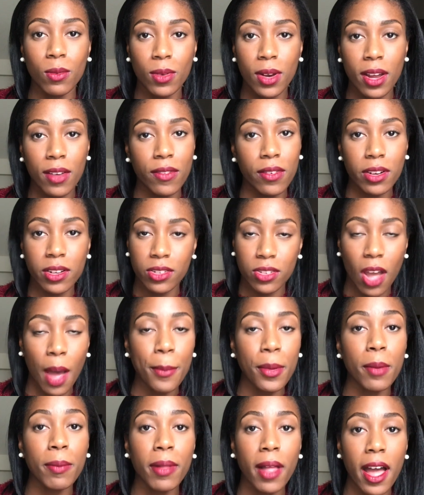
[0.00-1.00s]
whatever
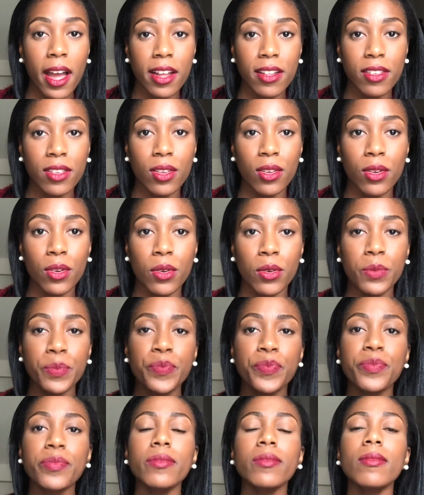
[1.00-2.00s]
job you're applying to,
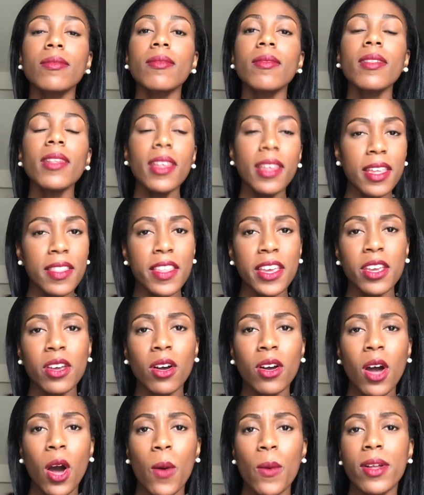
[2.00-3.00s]
and then
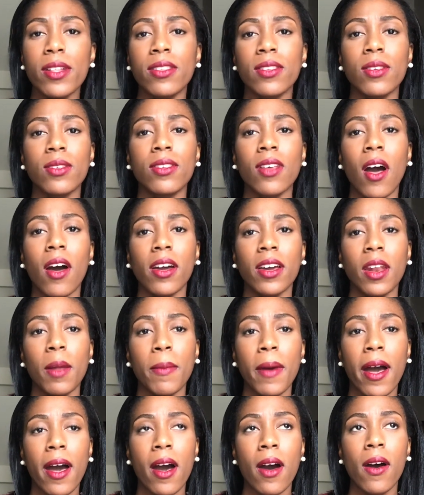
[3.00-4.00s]
you'll go into talking
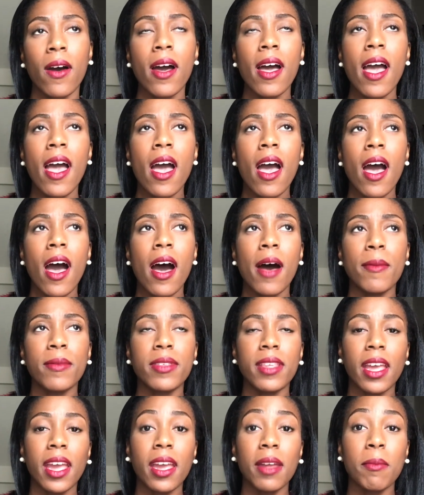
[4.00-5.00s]
about um,
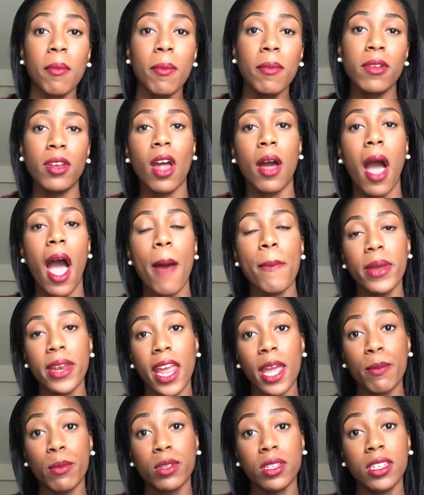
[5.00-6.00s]
saying, you know, I've
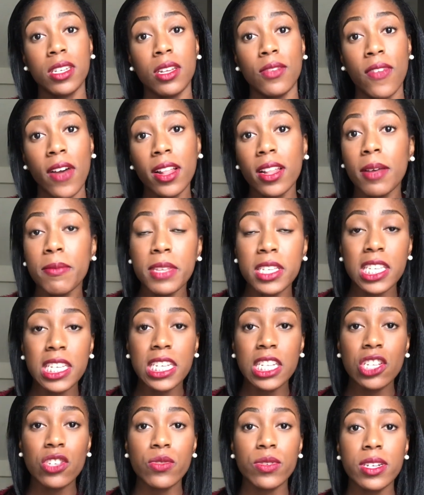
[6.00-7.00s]
been able to develop this
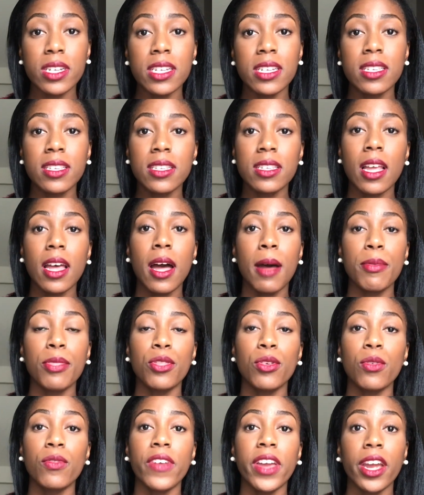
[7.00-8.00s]
interest um,
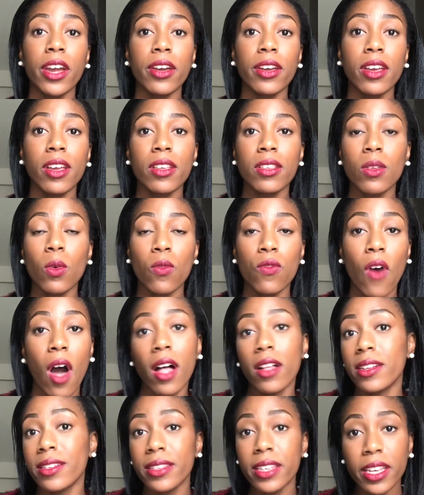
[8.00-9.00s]
through various
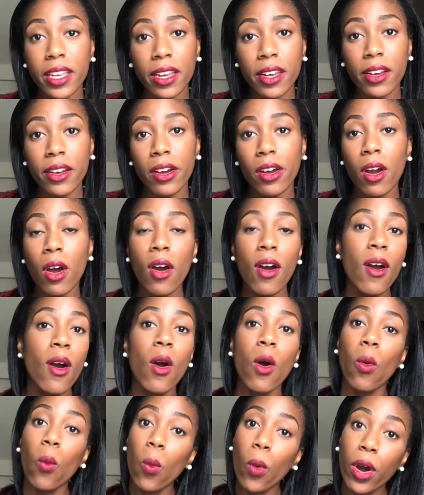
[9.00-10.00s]
volunteer
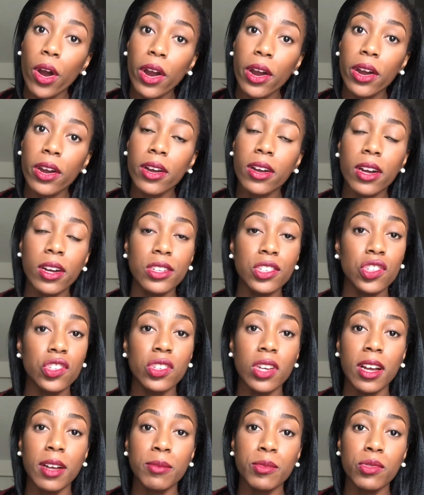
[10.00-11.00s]
work,
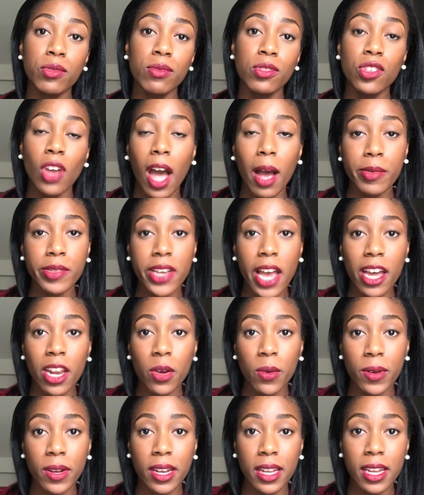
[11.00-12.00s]
um, job
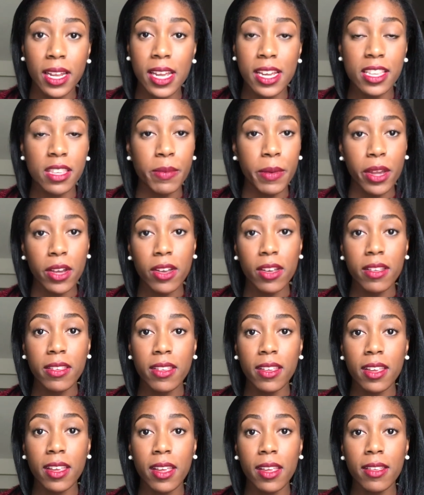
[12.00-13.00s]
shadowing
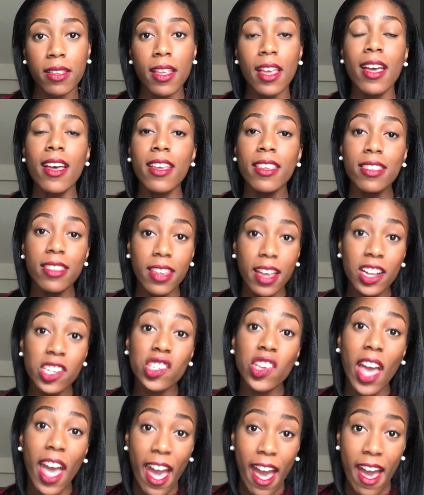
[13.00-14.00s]
experiences,
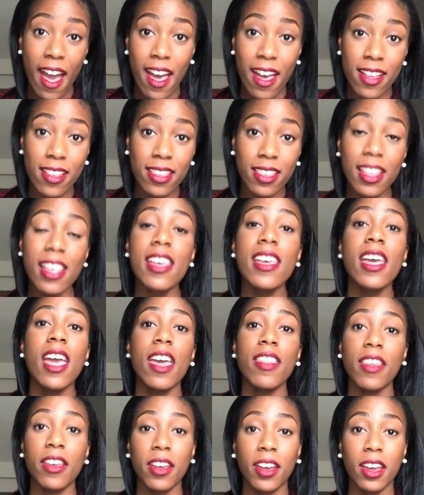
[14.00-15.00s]
such as,
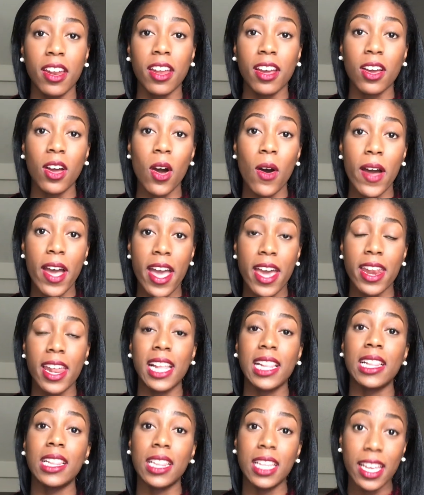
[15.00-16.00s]
and then you're going to go ahead
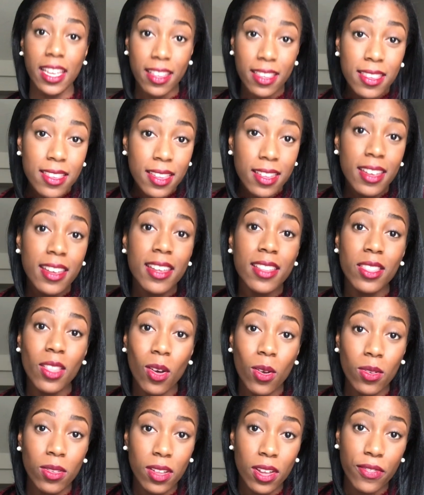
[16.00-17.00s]
and list
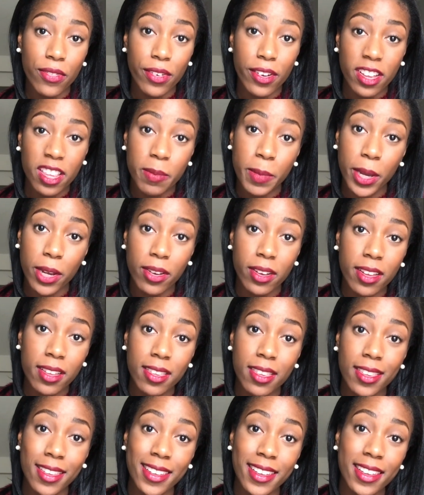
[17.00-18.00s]
those different
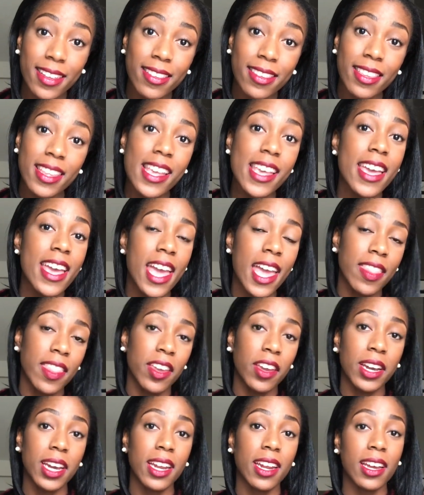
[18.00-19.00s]
experiences. And
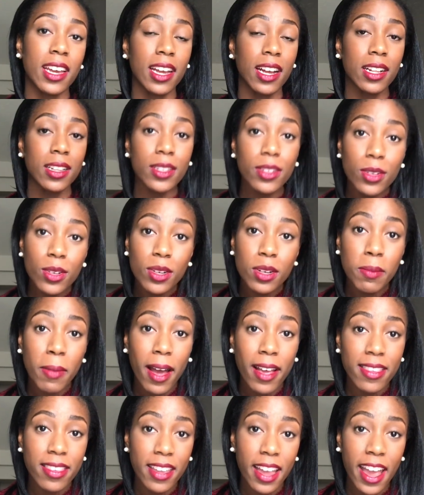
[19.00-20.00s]
then you're going to conclude
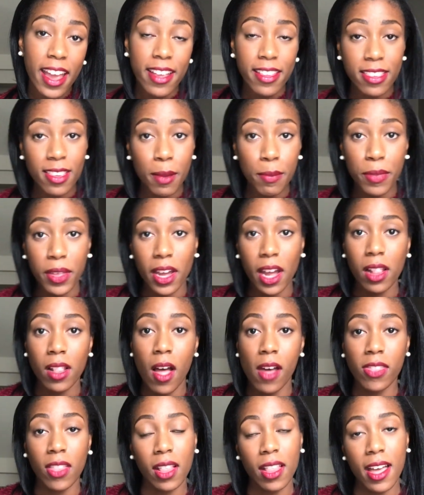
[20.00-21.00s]
by saying something
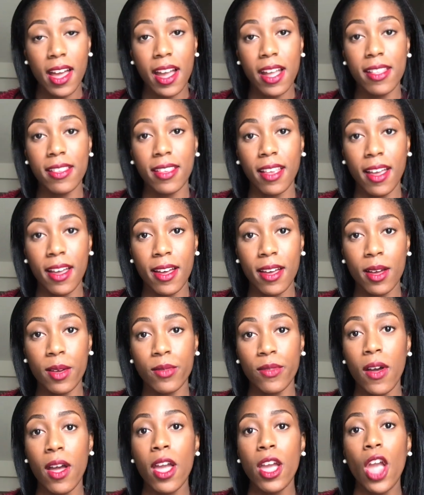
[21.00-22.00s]
along the lines
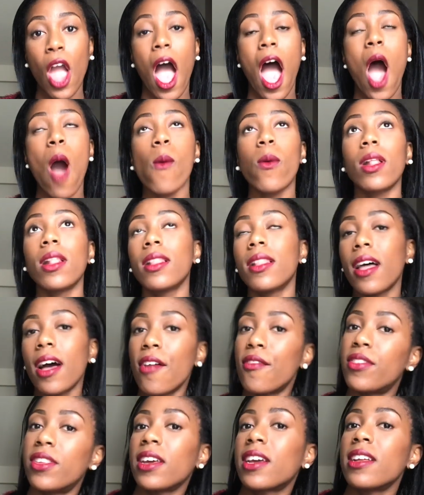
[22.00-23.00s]
of, I would
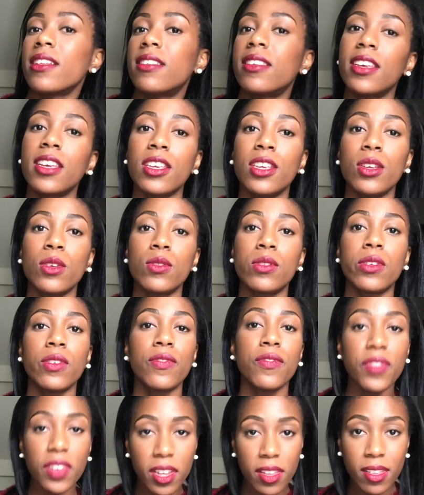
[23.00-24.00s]
love to continue
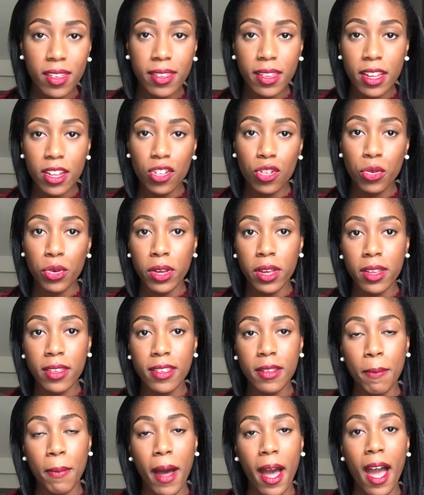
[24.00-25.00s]
to feed this
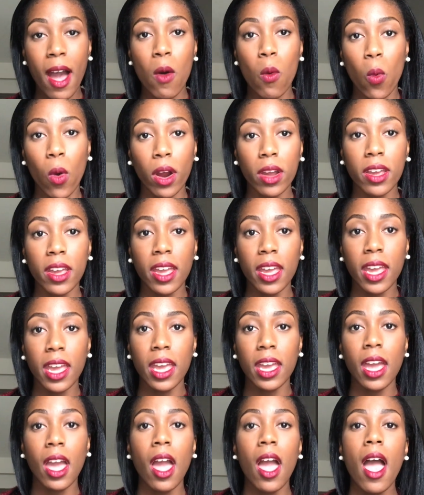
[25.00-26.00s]
interest by
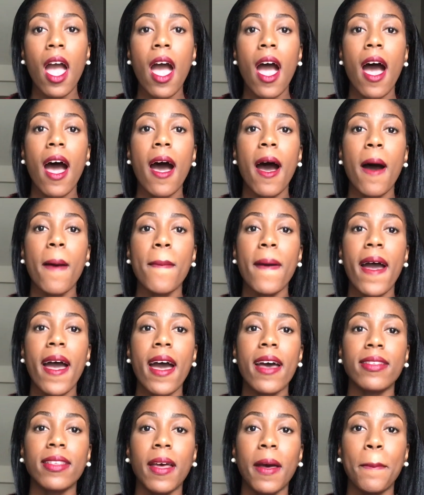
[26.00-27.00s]
working um,
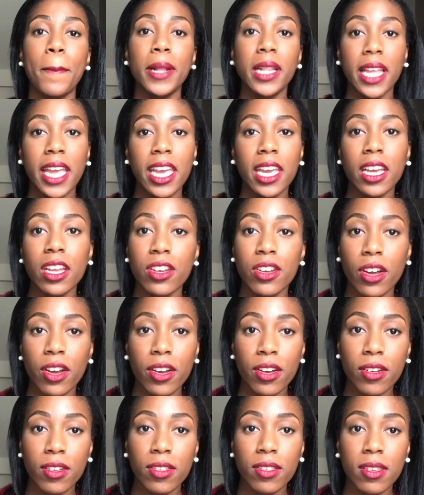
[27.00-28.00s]
as a blank
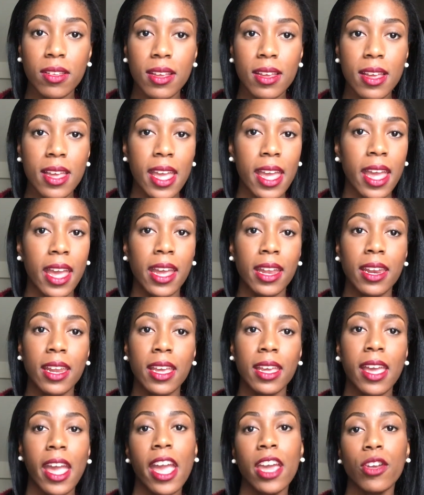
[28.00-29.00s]
nurse and
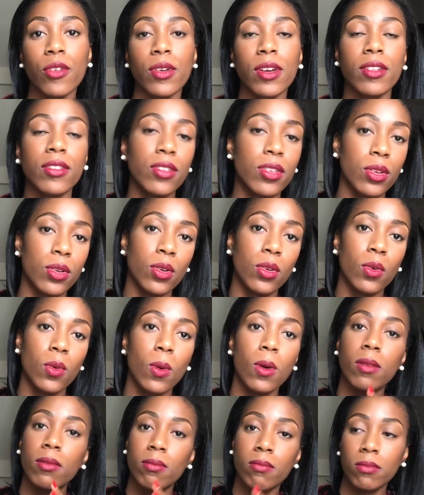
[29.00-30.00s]
catering
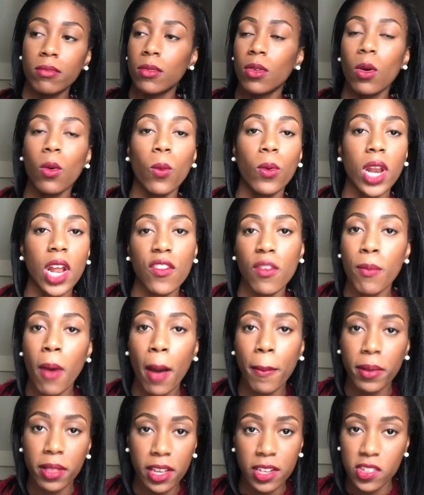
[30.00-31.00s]
to whatever
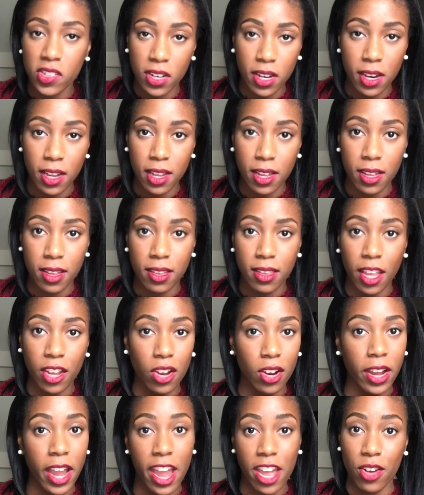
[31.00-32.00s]
population it is that
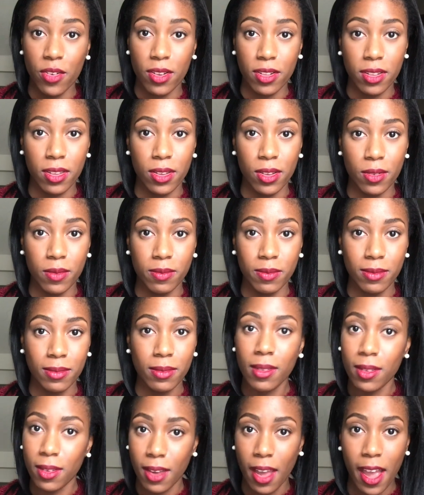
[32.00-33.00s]
you're catering to
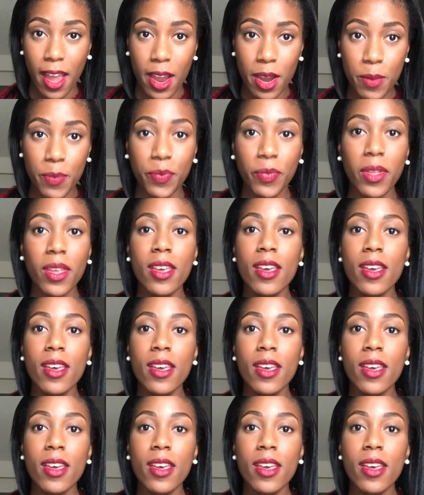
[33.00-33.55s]
okay?